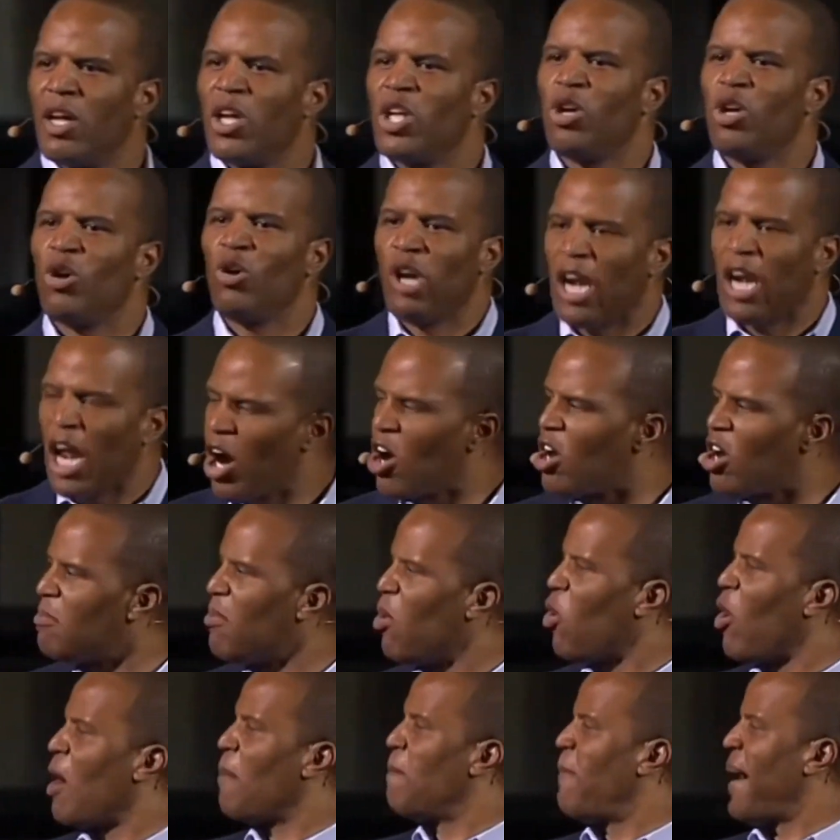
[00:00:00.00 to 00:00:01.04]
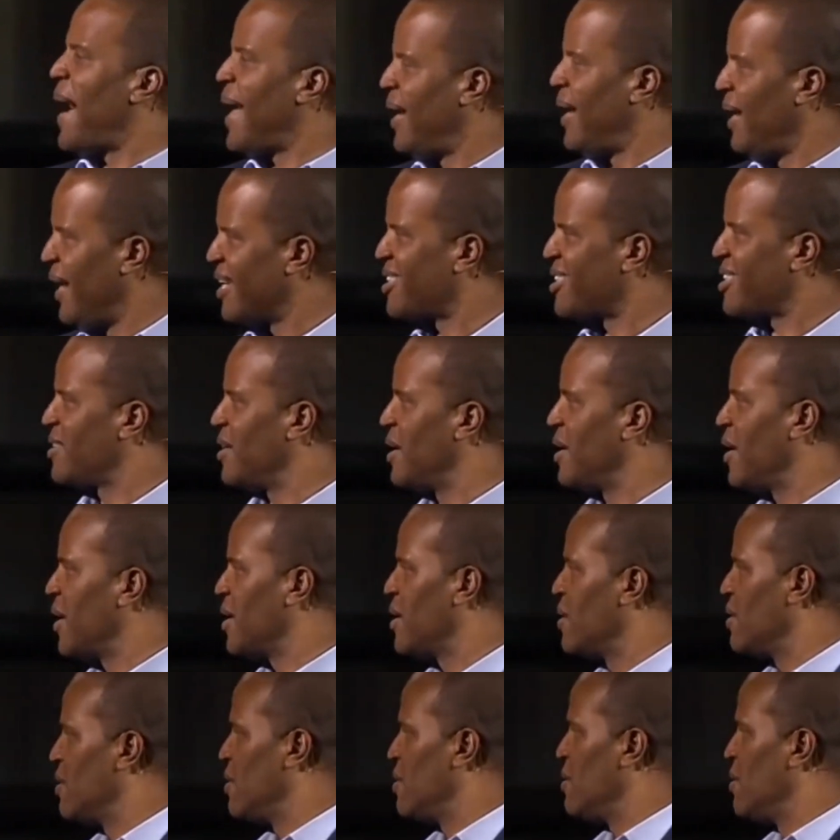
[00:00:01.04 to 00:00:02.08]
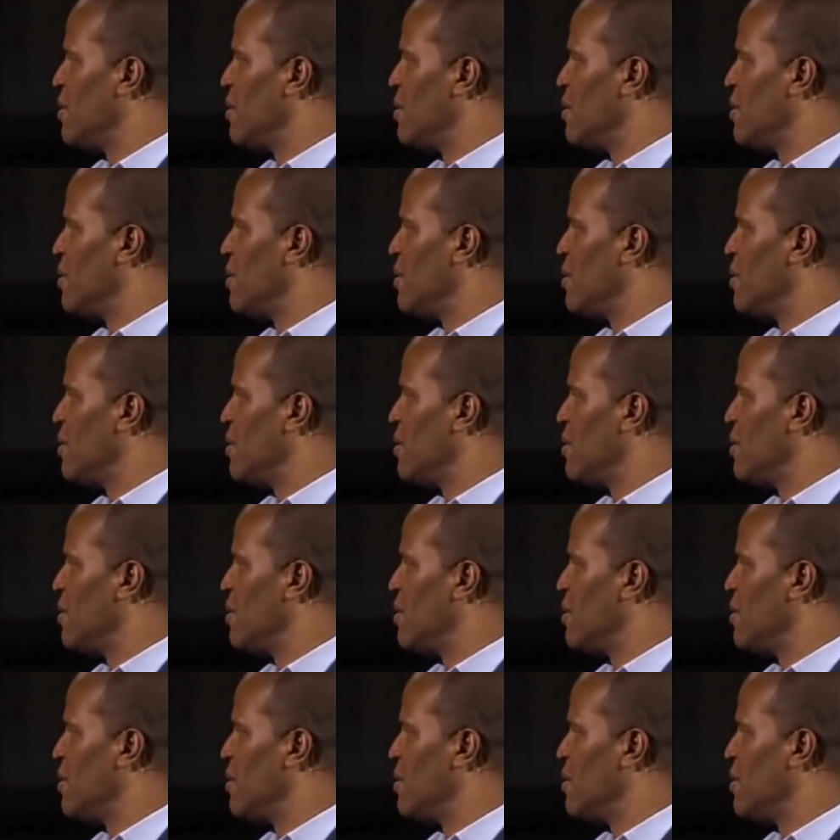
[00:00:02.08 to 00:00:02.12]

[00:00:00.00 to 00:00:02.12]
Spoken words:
You learn more by listening.